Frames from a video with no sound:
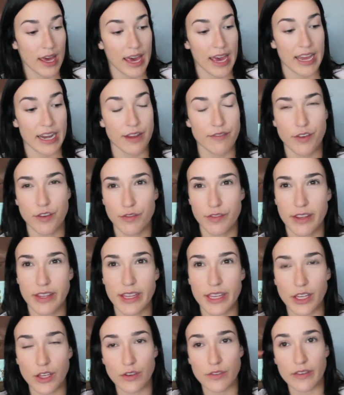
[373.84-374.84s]
And if you feel
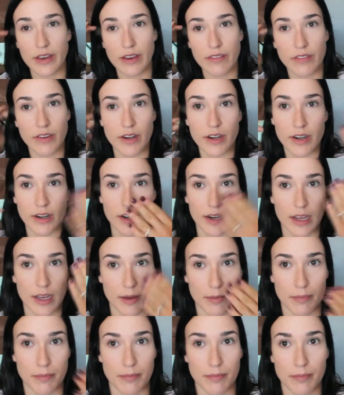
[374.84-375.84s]
like you've
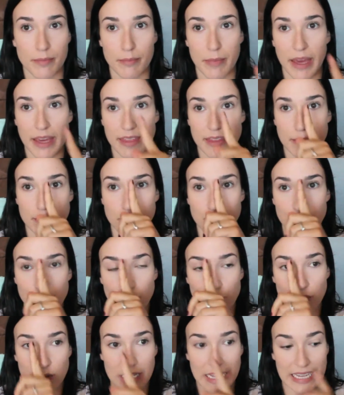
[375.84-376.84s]
ever make them
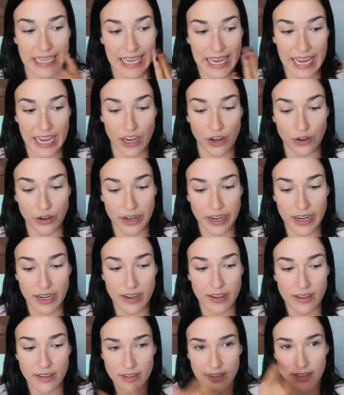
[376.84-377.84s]
too like angry
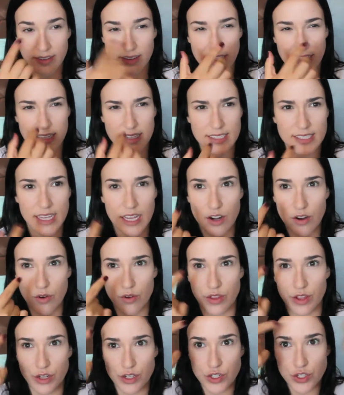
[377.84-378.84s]
in the center, or
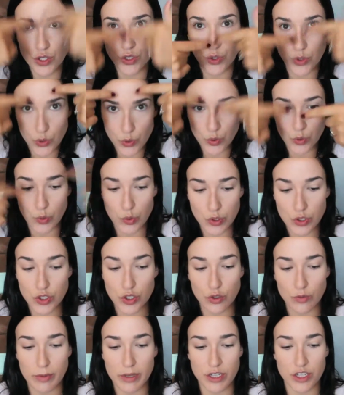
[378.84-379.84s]
they're too
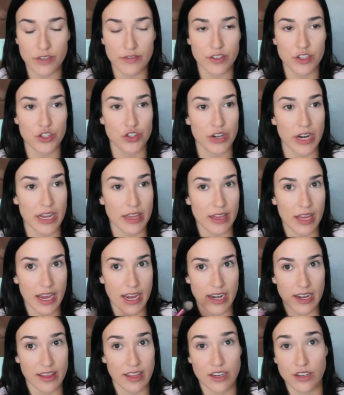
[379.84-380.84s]
much of a straight
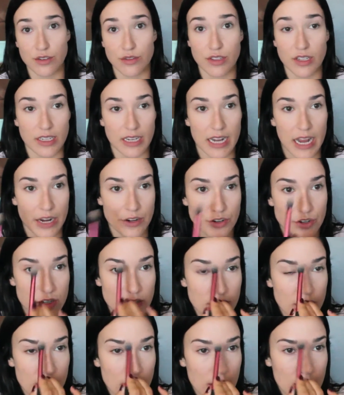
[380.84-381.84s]
line and they don't look
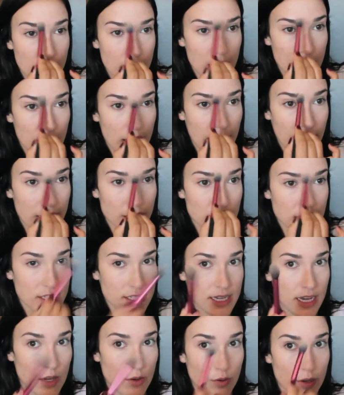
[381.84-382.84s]
natural, I just
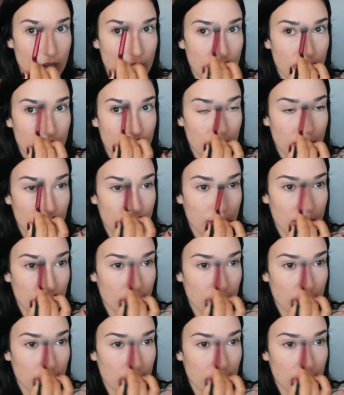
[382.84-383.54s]
take whatever